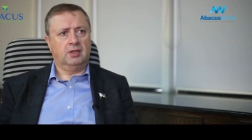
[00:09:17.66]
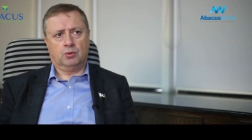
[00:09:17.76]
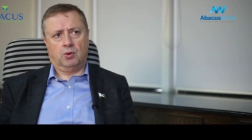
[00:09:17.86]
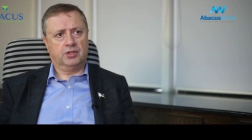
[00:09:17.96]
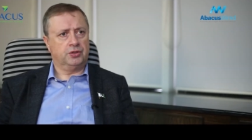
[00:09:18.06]

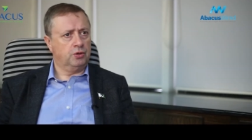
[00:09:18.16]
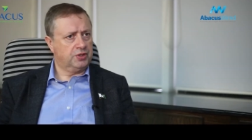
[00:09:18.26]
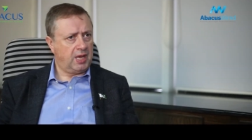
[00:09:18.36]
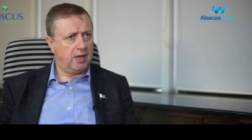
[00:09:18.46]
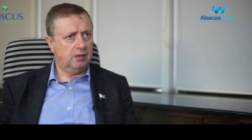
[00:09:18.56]
It was new
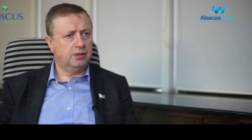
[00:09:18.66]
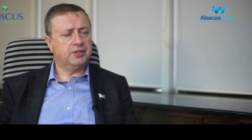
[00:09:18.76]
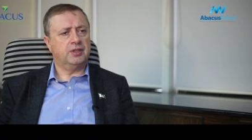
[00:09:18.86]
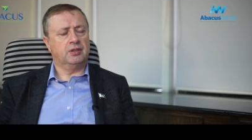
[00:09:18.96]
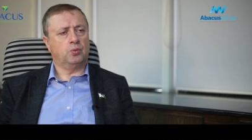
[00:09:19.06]

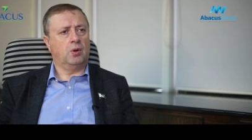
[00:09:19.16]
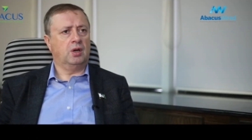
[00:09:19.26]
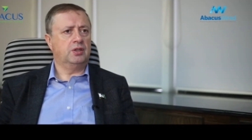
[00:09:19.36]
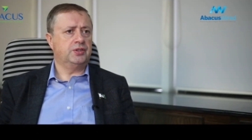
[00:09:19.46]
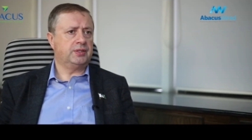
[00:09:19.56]
sales, it
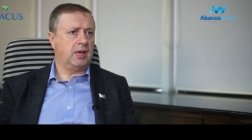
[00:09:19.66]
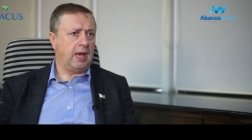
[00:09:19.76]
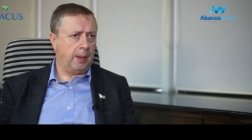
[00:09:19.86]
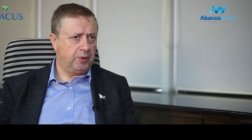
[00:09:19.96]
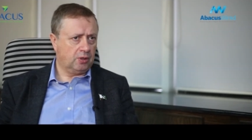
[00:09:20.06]
was
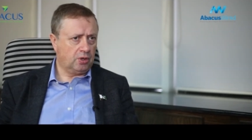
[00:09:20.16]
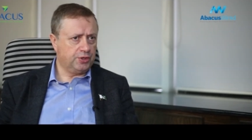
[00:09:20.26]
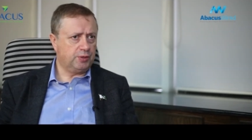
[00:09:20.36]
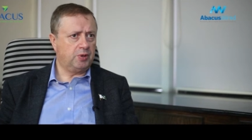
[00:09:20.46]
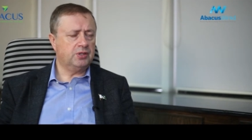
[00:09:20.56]
happier
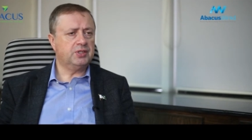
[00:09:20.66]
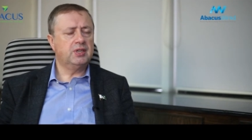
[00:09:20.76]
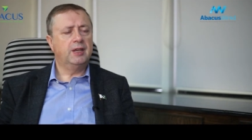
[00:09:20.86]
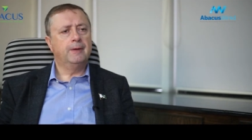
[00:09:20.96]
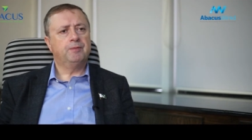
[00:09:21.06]
customers,
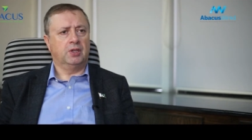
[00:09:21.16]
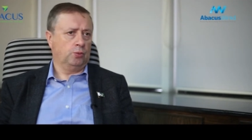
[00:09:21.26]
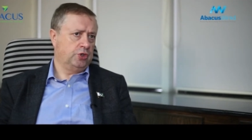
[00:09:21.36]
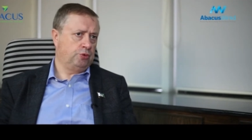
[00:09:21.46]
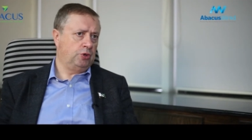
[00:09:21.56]
it
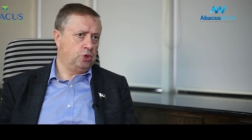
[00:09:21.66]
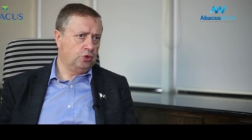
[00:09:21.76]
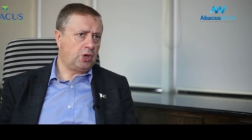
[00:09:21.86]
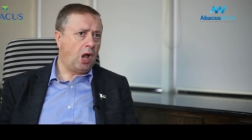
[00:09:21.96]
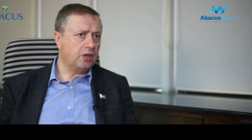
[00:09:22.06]
was
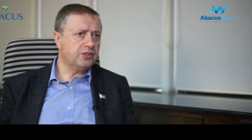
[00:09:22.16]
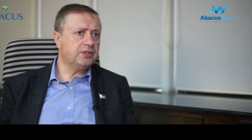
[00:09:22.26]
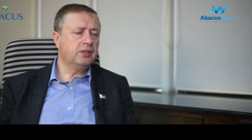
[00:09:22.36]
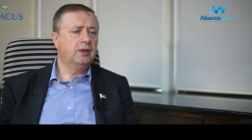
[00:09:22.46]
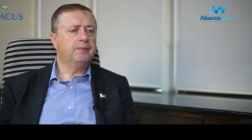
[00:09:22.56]
reduced
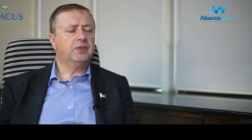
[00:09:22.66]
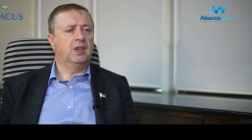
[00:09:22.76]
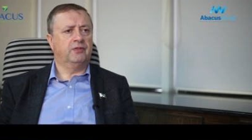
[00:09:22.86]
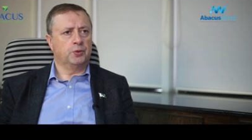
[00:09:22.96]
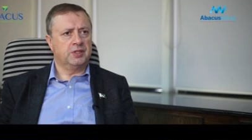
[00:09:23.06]
costs,
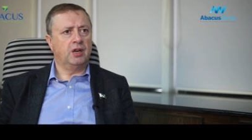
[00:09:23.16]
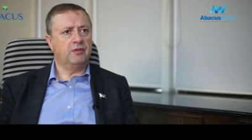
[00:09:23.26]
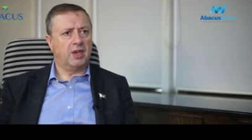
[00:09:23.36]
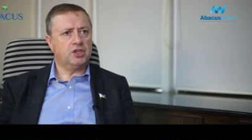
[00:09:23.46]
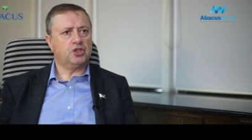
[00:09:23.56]
if there was an
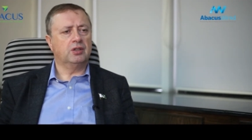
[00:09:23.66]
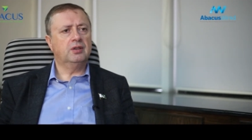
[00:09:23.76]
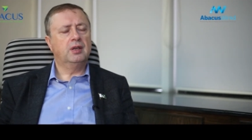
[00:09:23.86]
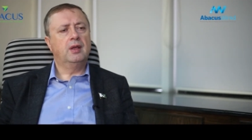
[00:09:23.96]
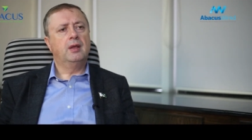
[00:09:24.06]

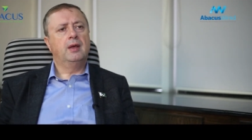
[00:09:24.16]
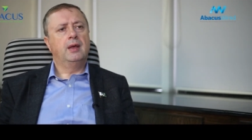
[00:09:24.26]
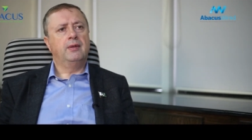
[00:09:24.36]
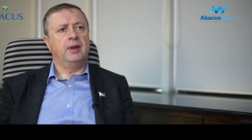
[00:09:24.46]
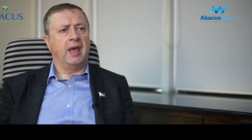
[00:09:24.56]
innovation.
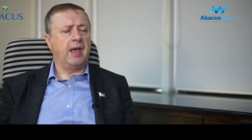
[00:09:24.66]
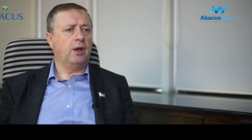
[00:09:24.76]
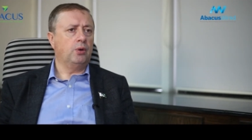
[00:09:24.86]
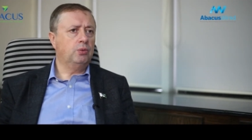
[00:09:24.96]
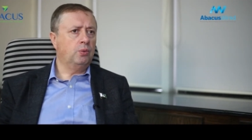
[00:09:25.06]

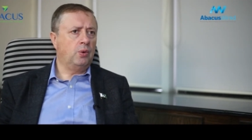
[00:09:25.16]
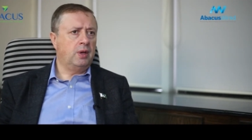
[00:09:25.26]
Now,